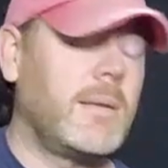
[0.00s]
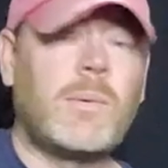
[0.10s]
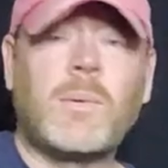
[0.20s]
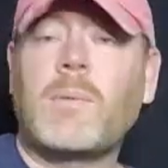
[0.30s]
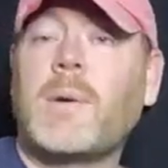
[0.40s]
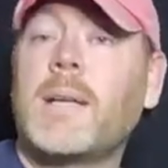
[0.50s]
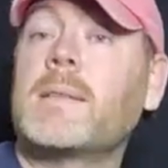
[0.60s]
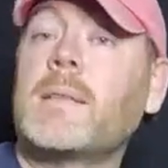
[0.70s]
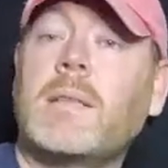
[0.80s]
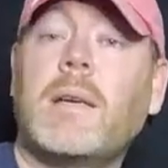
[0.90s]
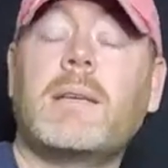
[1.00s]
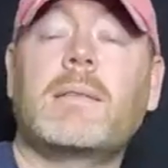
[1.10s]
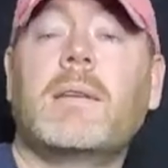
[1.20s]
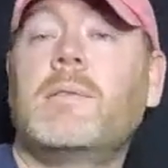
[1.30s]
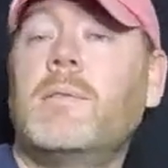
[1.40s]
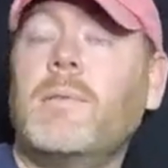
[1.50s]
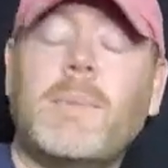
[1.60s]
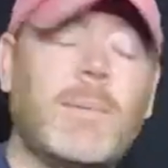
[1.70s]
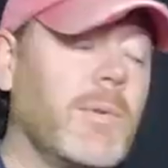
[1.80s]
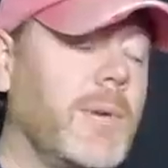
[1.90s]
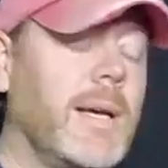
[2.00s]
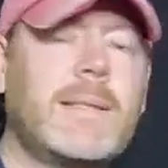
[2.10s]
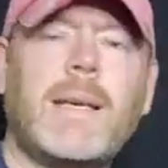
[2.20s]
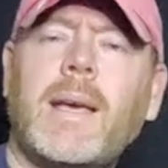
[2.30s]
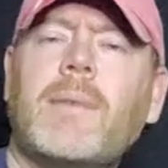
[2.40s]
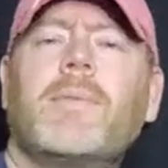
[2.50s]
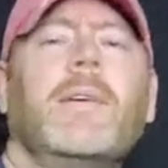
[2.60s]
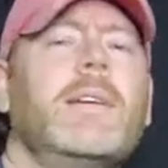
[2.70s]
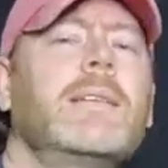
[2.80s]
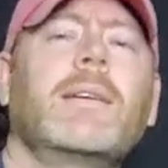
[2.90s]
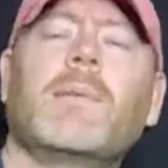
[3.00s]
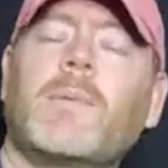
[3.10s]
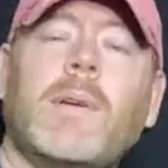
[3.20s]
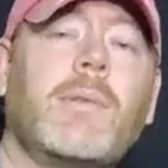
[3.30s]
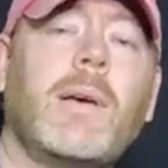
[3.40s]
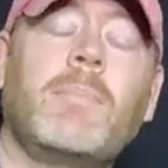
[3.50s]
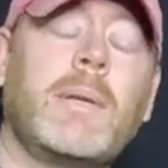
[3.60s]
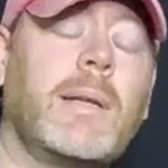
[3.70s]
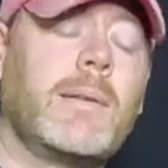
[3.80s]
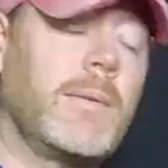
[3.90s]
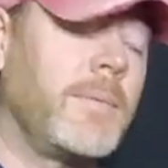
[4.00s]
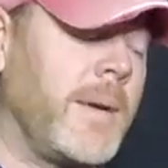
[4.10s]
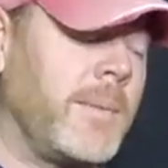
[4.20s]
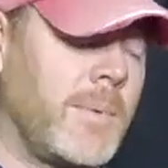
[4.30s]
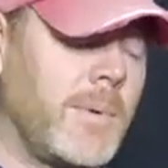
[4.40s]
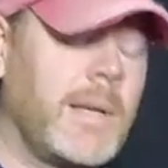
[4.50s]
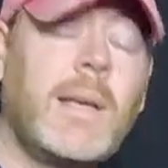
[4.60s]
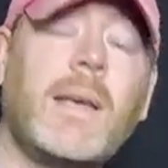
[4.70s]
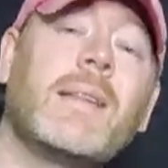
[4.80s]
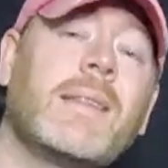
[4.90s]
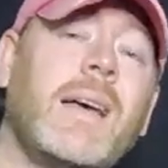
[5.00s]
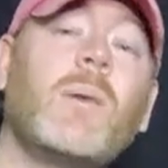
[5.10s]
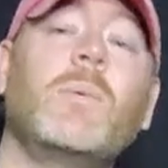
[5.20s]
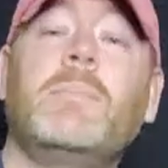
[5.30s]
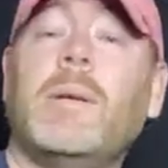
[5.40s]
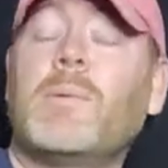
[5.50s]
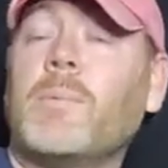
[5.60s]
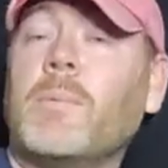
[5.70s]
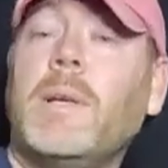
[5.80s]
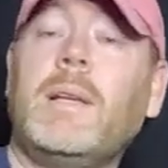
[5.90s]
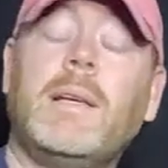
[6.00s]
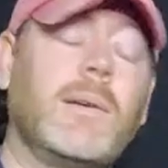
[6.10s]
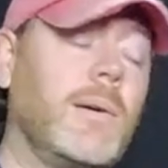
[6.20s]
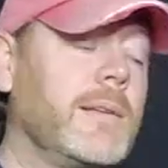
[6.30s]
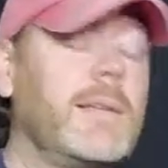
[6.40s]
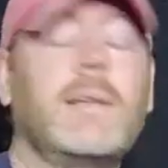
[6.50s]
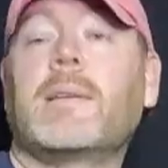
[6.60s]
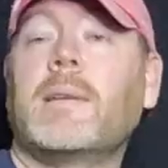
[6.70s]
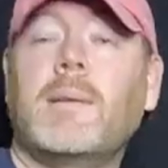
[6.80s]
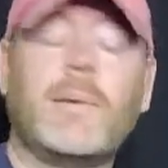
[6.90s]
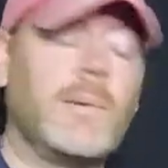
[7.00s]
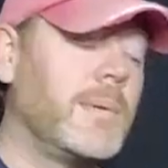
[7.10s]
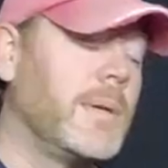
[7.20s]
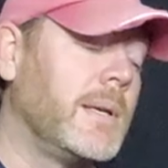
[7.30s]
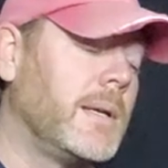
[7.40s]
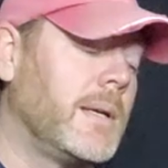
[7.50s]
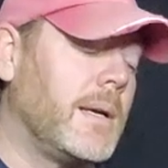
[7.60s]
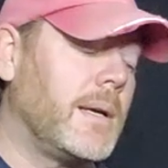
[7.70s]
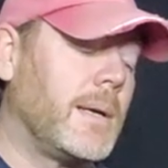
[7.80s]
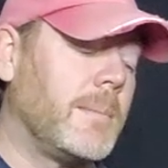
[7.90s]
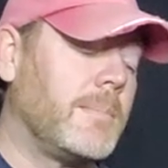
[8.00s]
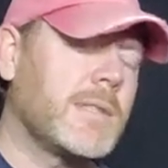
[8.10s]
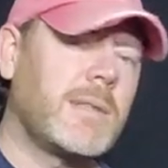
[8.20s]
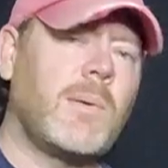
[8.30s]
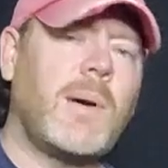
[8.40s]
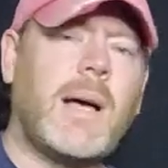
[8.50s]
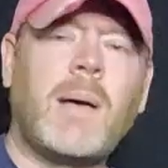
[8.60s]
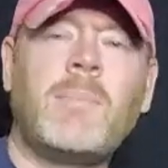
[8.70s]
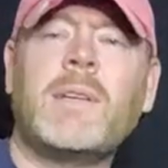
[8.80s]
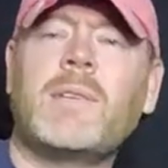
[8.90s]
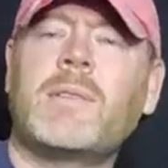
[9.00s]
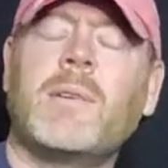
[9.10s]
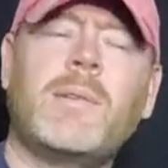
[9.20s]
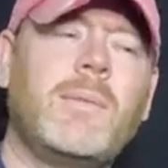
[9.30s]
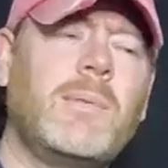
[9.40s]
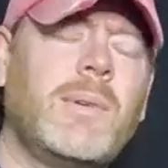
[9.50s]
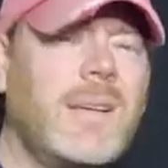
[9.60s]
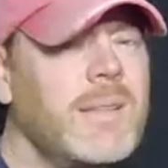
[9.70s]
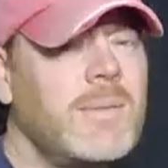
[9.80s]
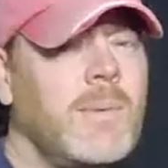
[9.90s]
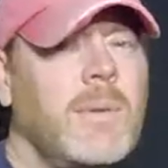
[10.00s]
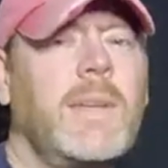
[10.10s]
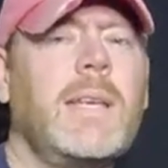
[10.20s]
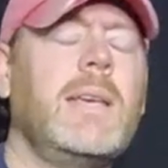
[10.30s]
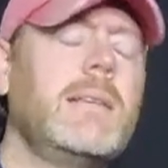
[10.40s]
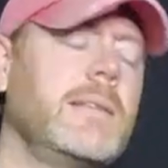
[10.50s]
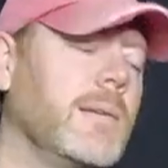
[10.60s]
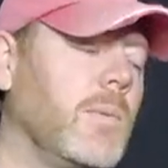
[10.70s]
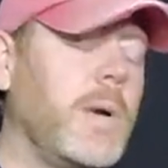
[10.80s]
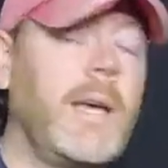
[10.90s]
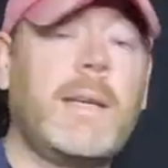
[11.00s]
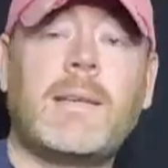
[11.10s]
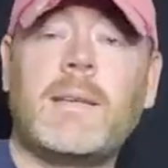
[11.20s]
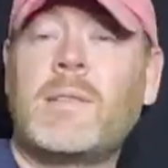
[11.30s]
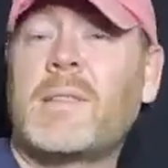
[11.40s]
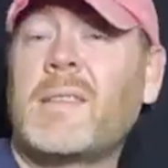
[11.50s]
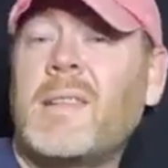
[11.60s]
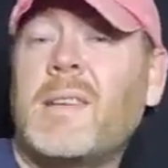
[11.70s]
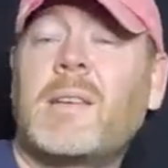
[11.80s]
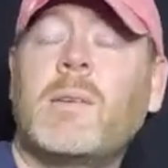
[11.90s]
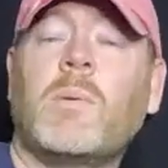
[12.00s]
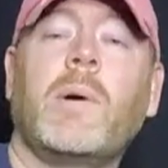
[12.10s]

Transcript: nor do I suggest that you memorize every single note up and down the fretboard. That would be really daunting to do. So I'm going to show you sort of an easier way to just think your